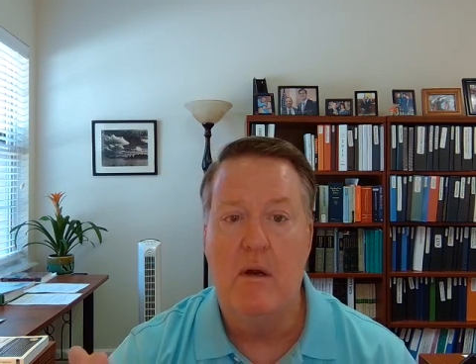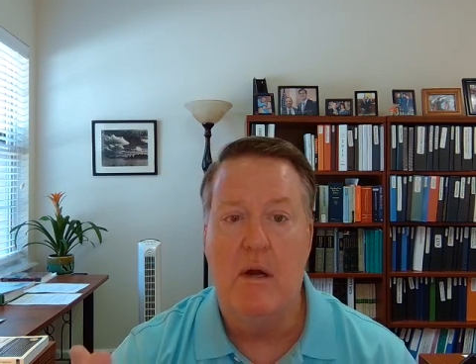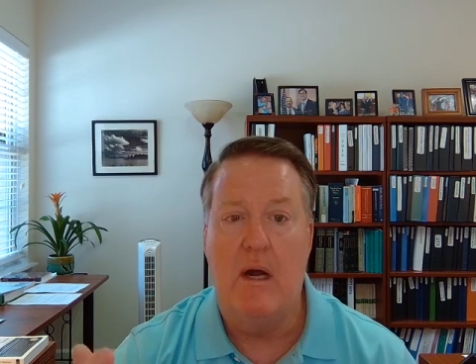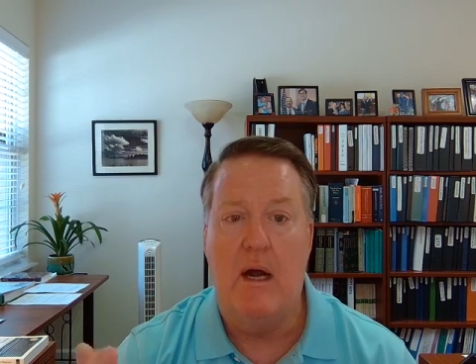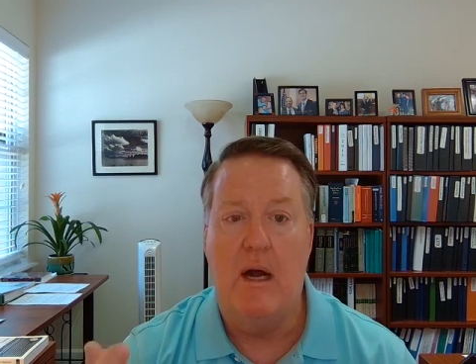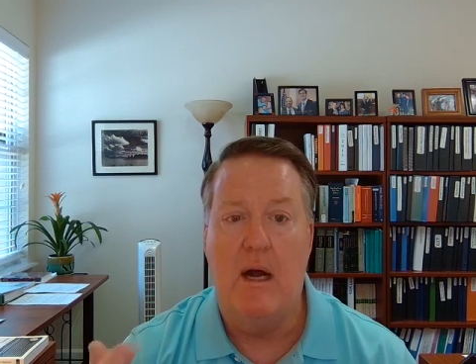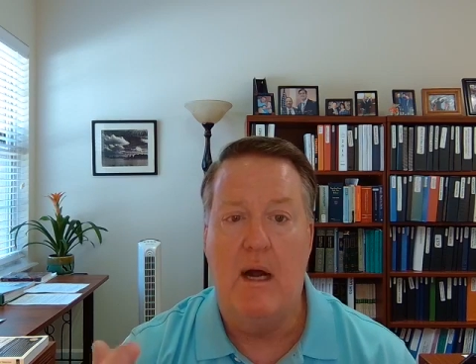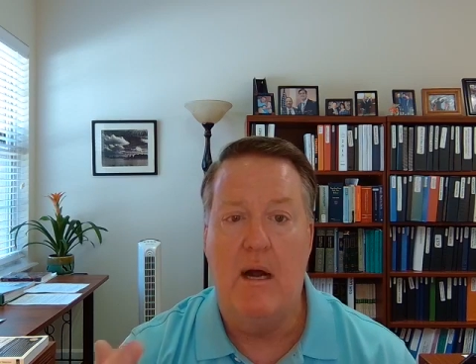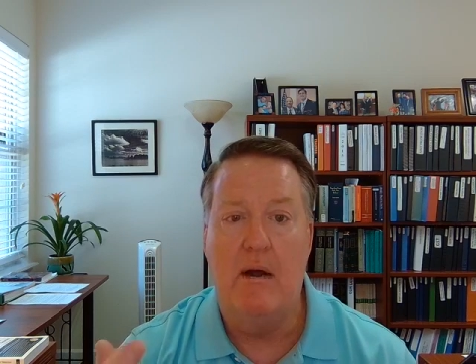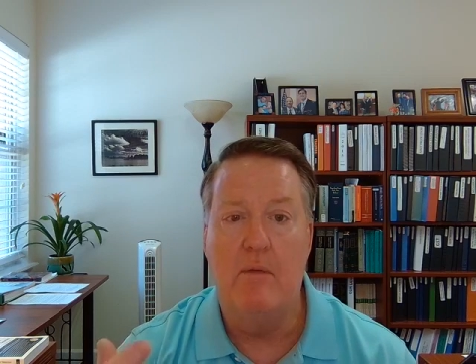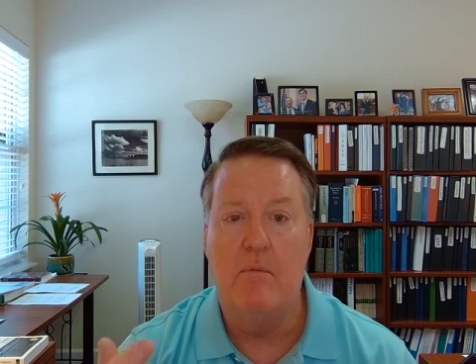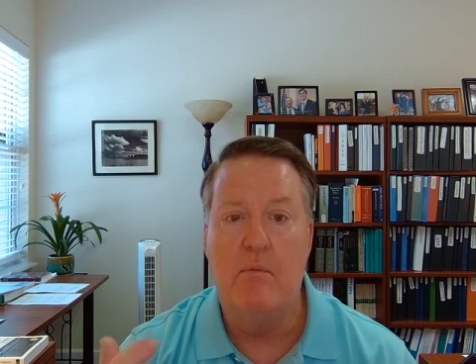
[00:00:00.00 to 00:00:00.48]

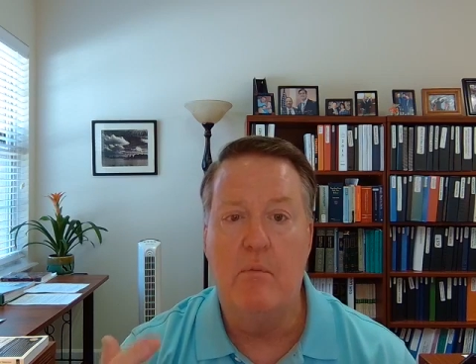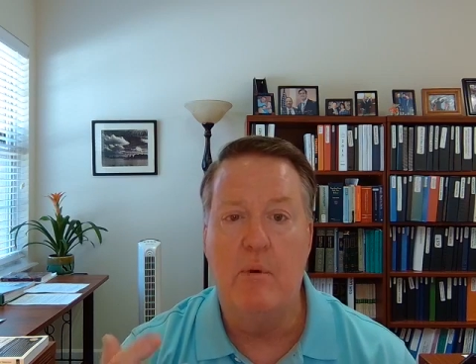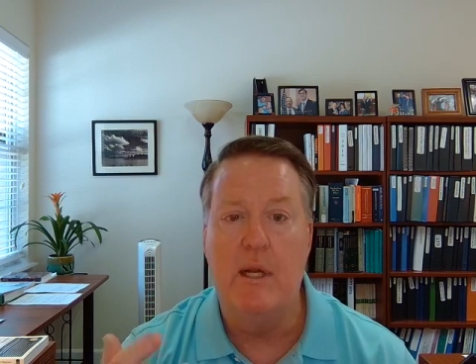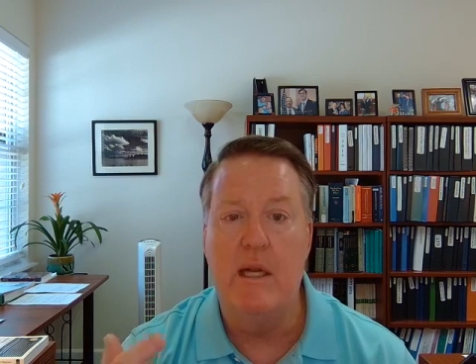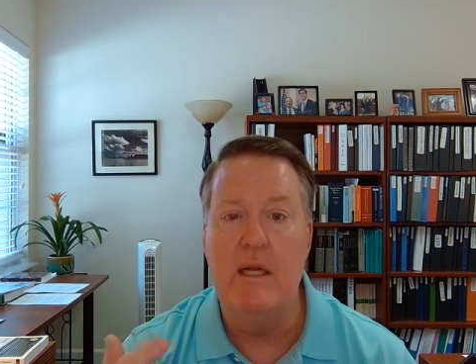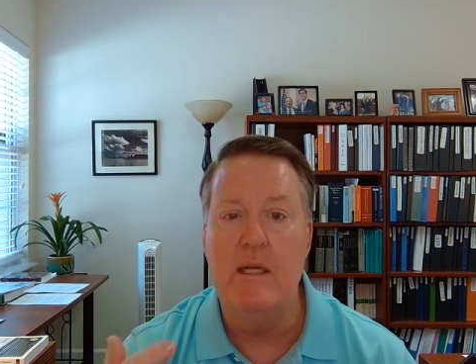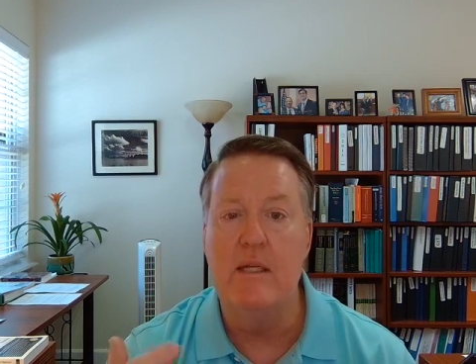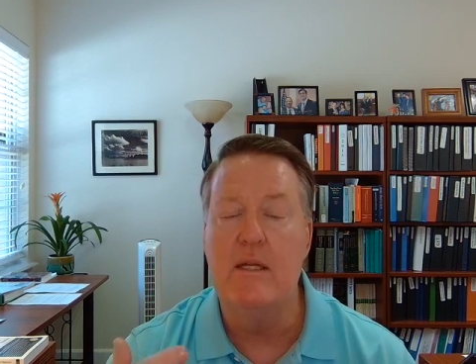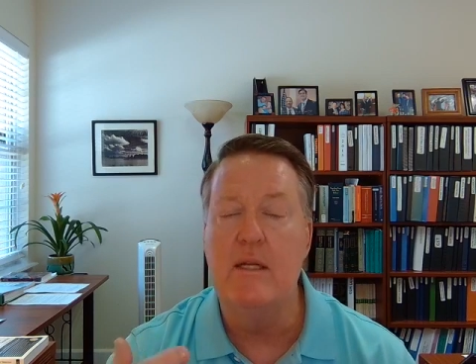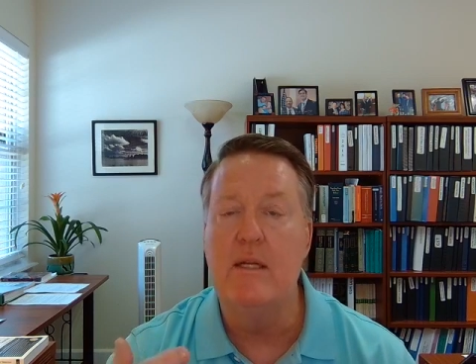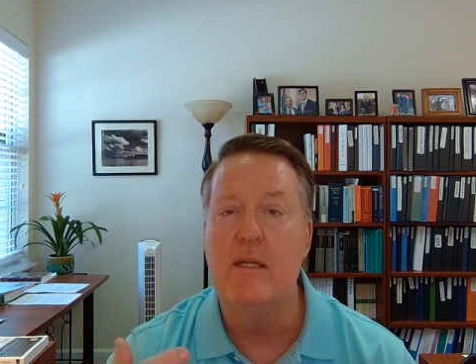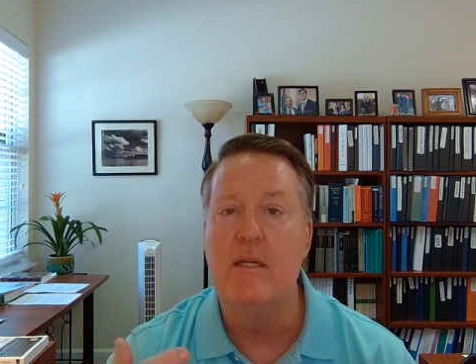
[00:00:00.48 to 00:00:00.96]
uh,
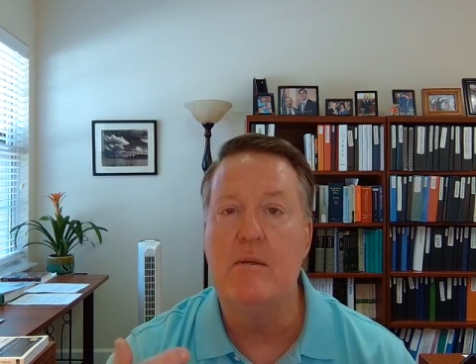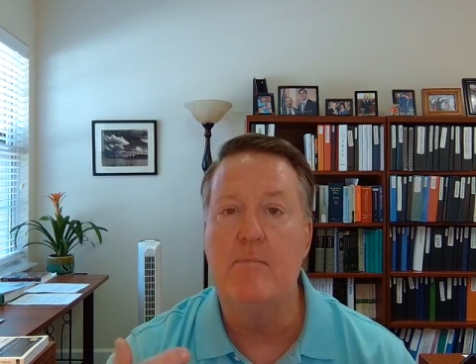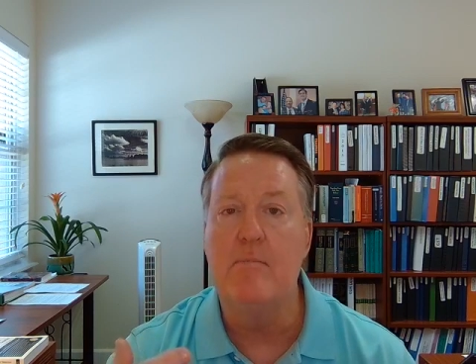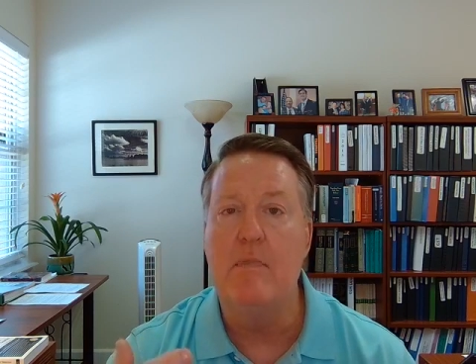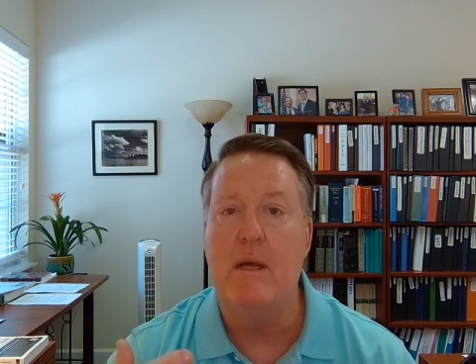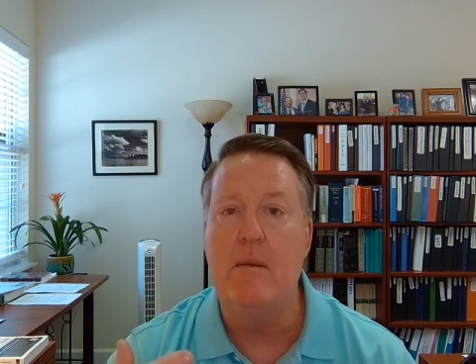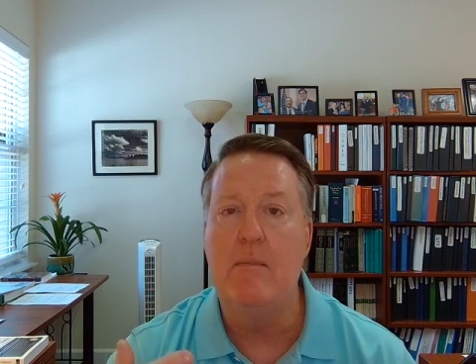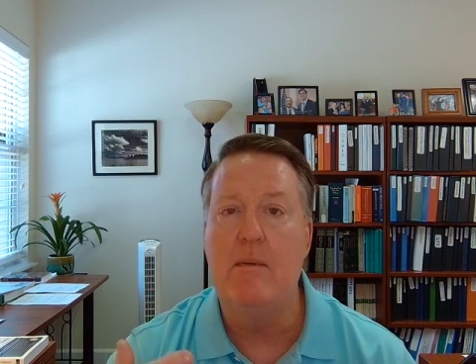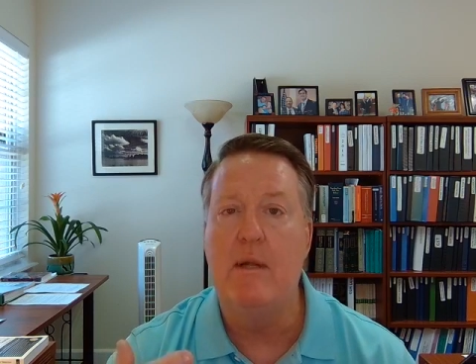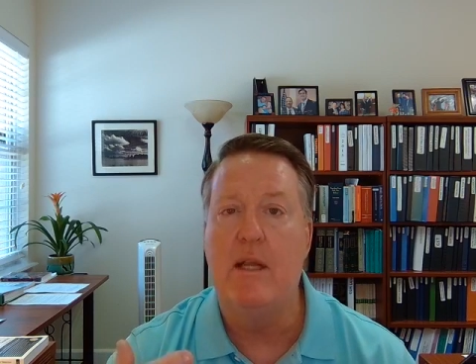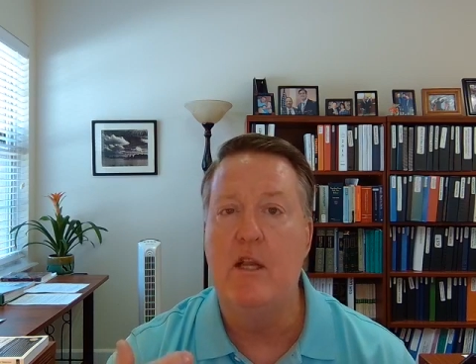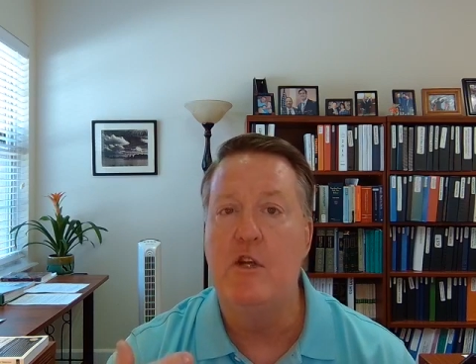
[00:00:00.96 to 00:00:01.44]
reasons,
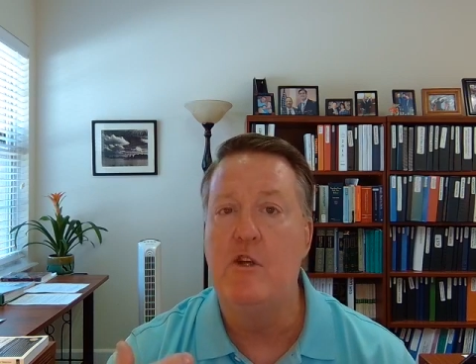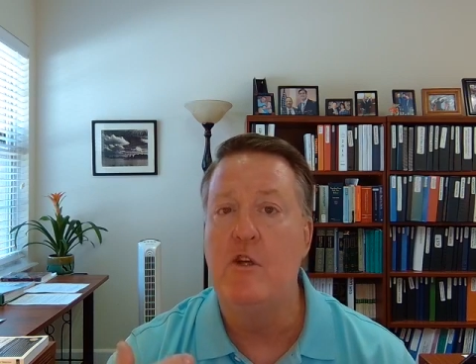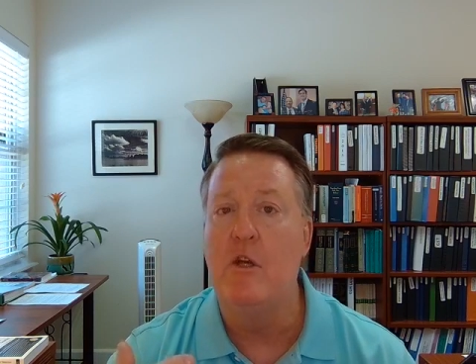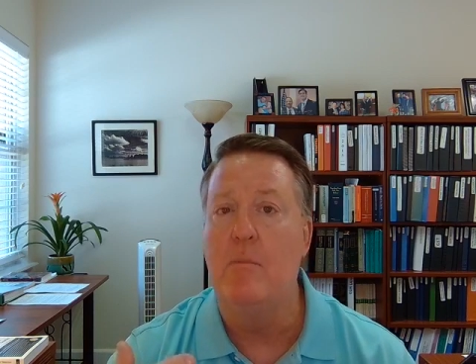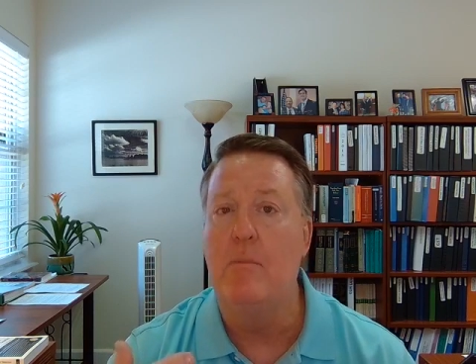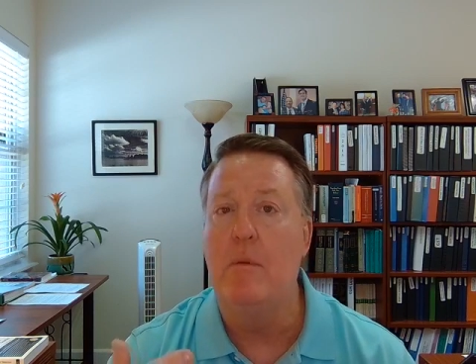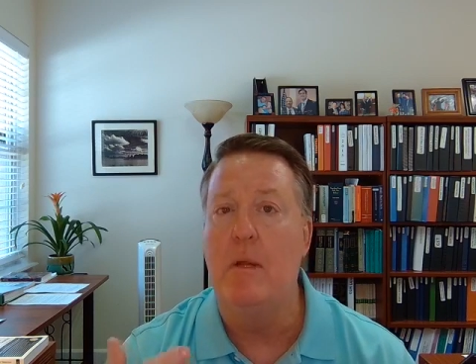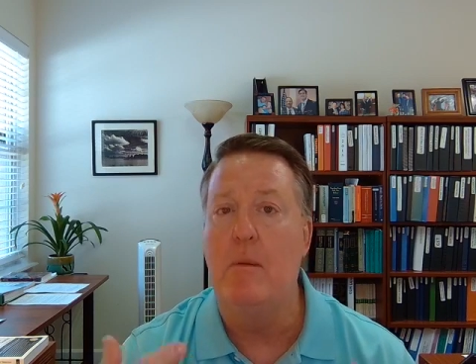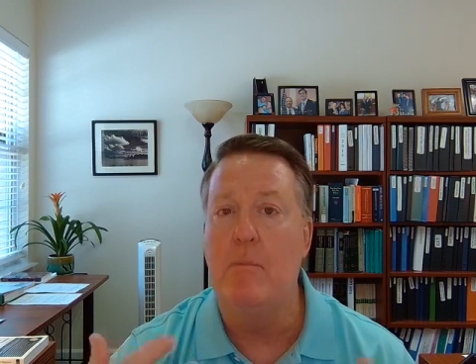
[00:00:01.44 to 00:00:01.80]
maybe they shouldn't